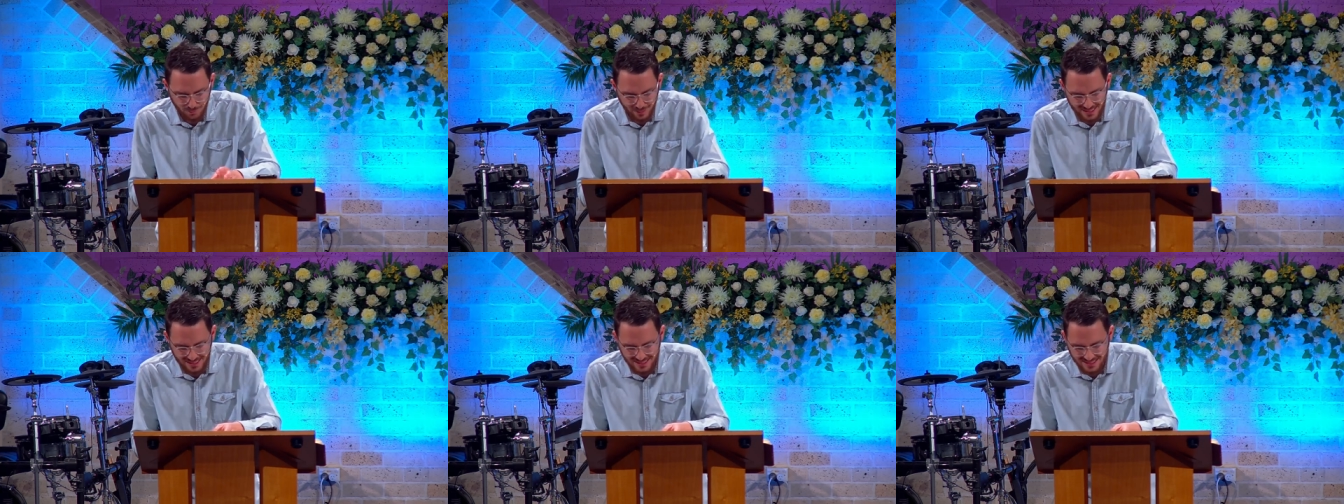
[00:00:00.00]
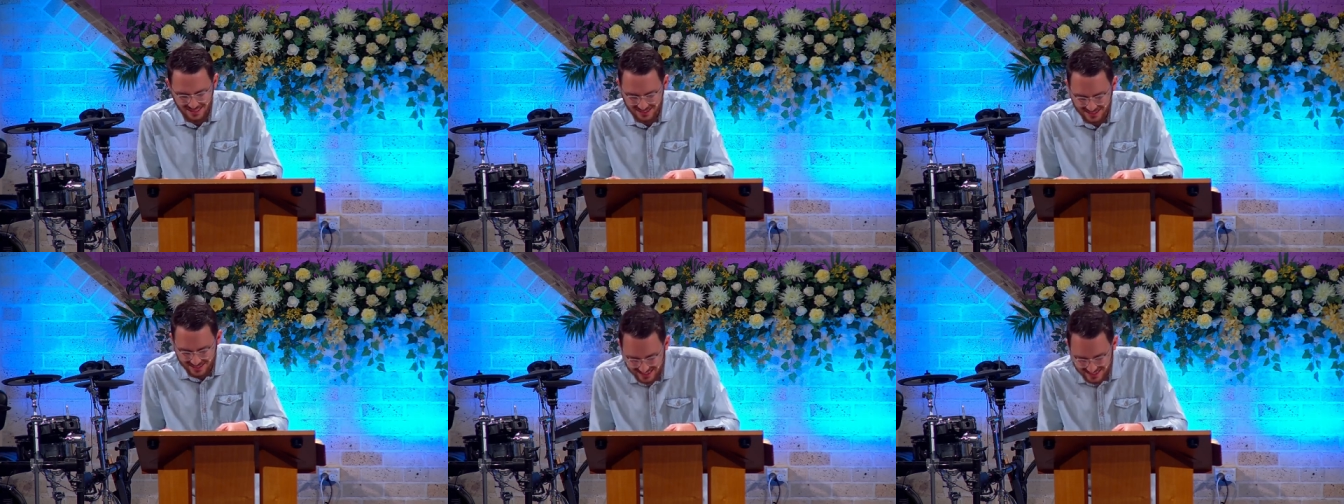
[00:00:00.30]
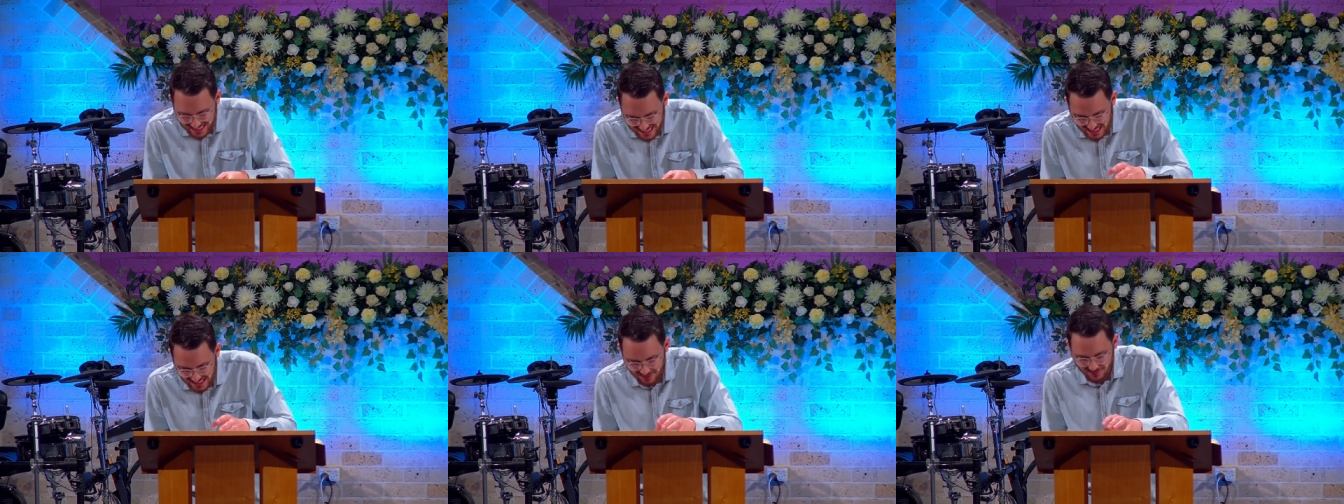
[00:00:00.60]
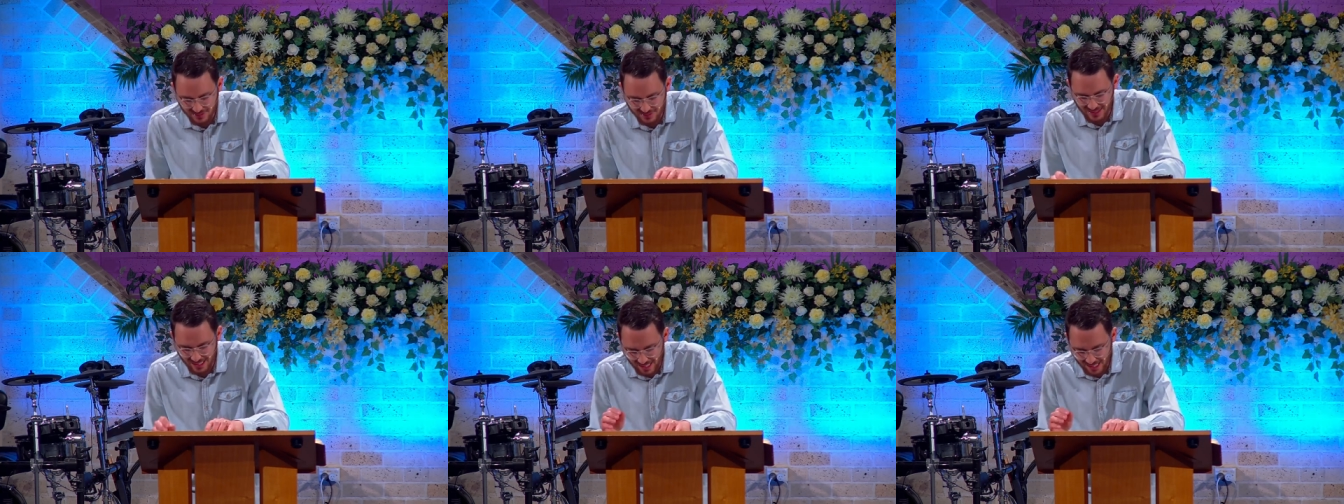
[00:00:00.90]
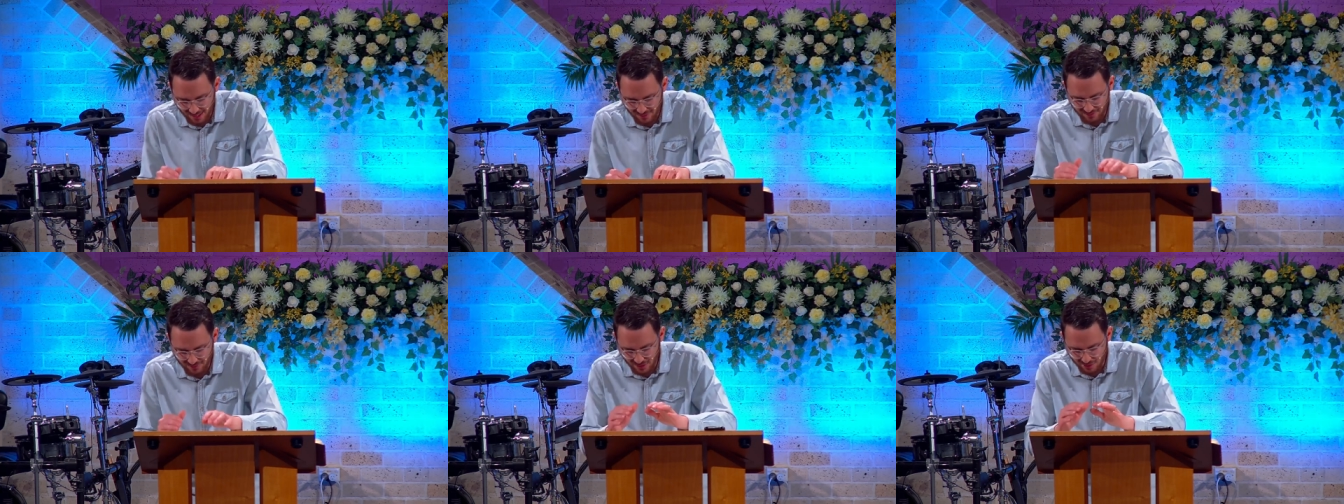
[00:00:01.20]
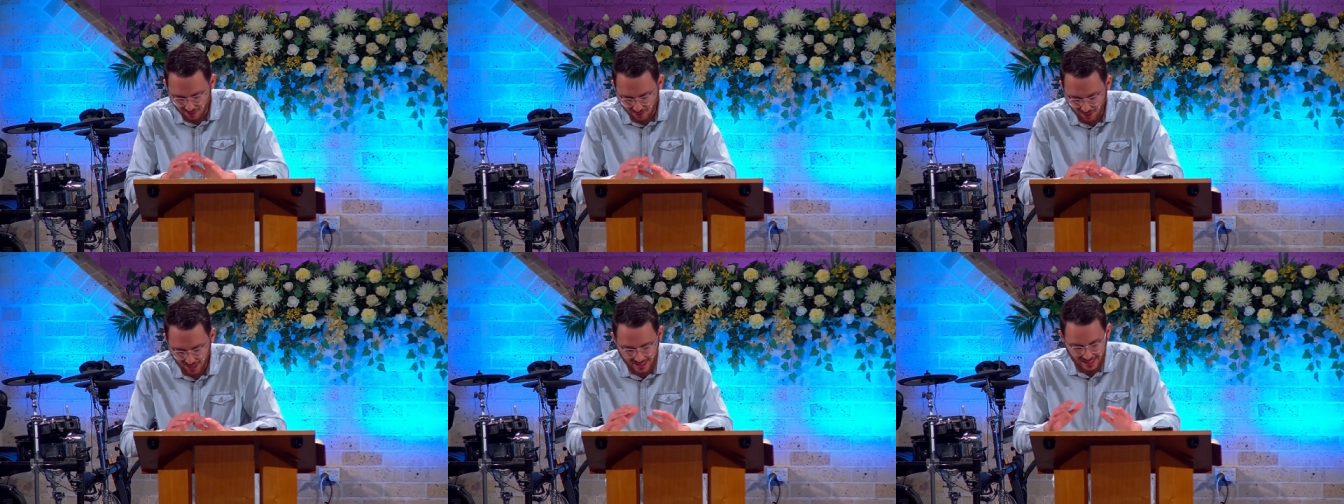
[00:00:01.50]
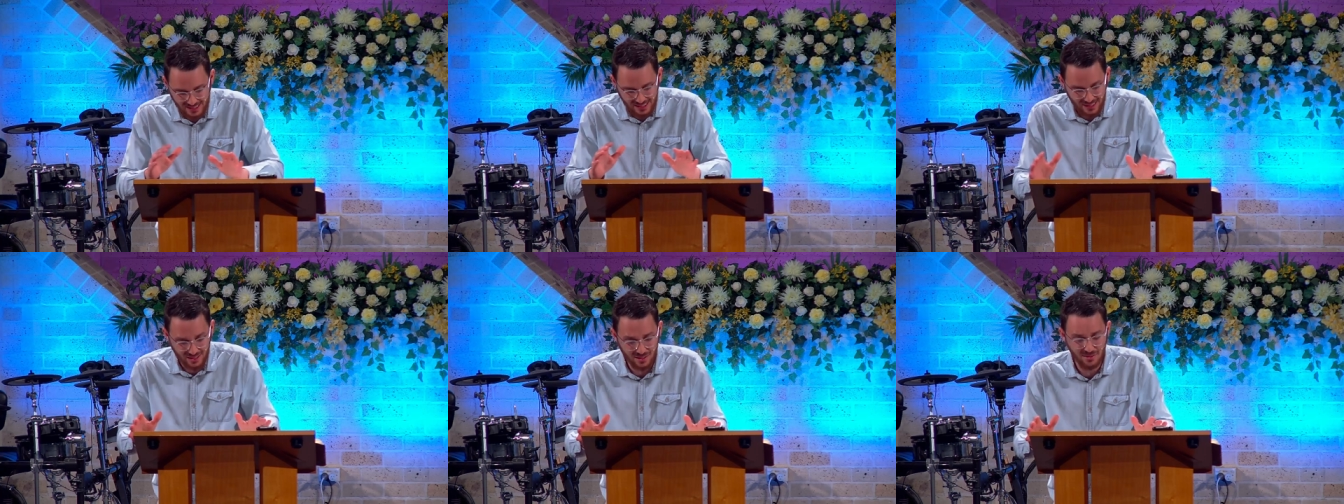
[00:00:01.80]
be deceived and have the
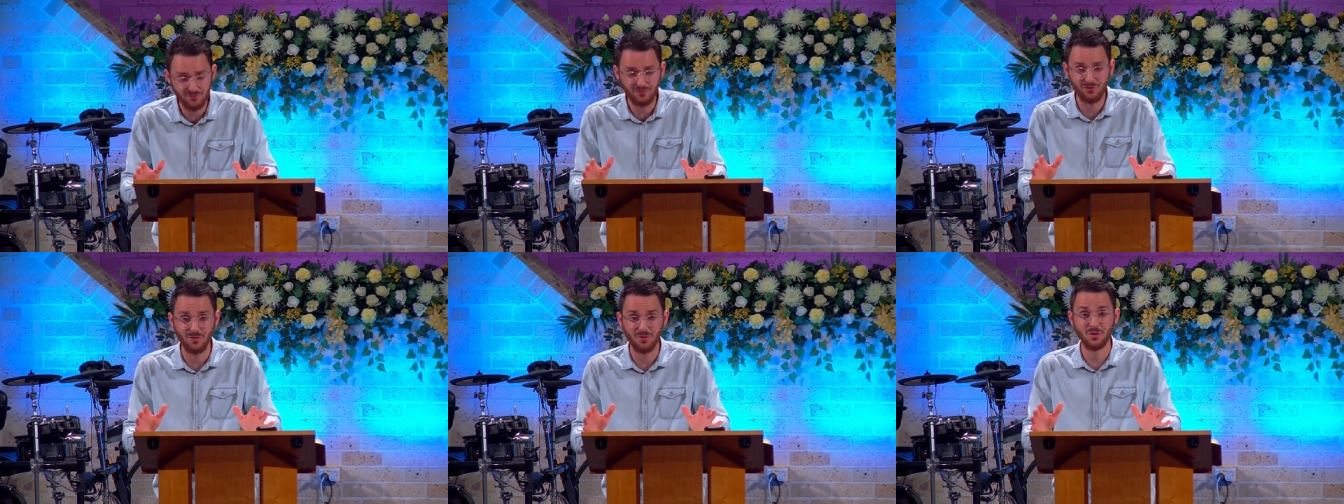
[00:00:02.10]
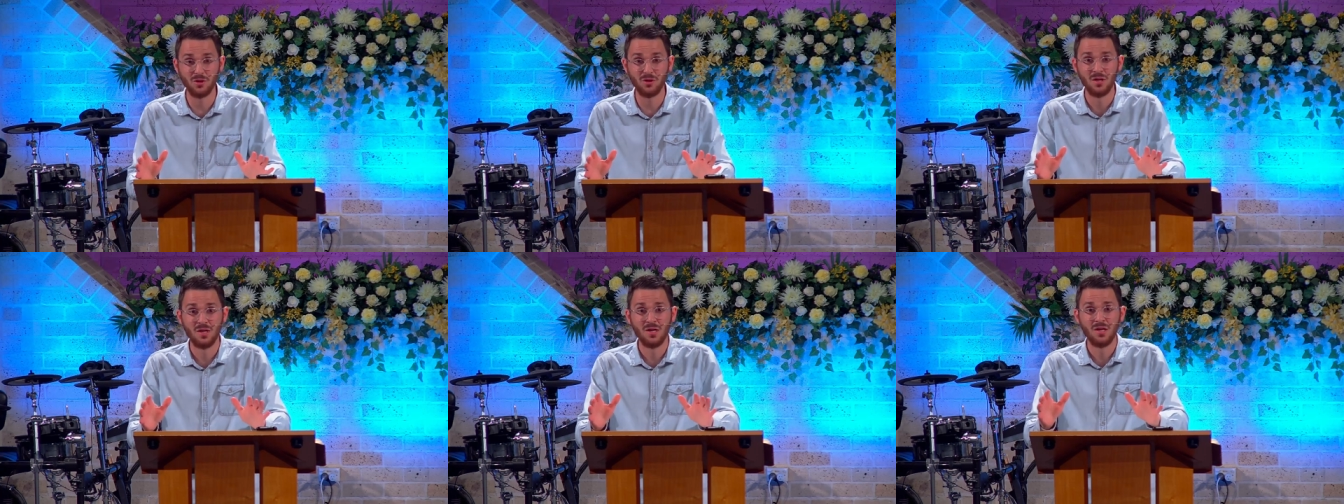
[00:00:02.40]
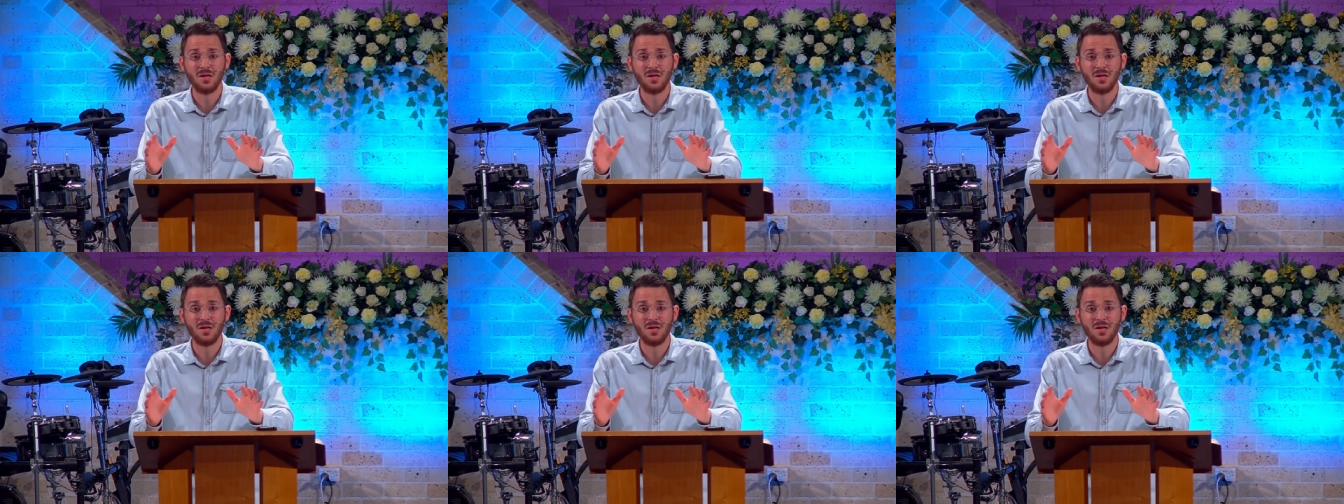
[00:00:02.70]
light hidden from you.